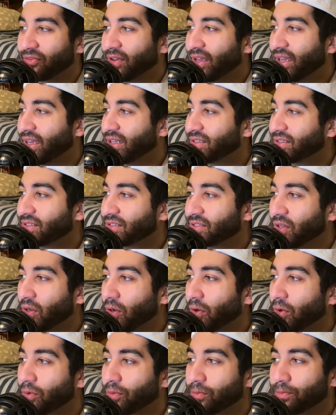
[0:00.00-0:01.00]
And
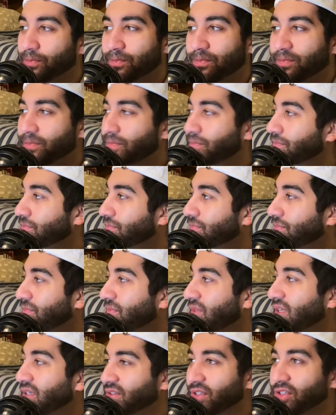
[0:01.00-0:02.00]
so
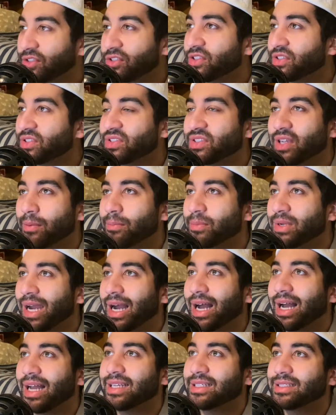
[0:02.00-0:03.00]
there's just some
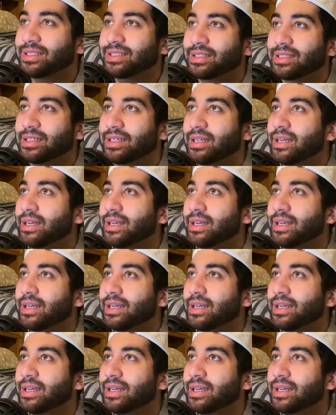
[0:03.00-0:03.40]
guys,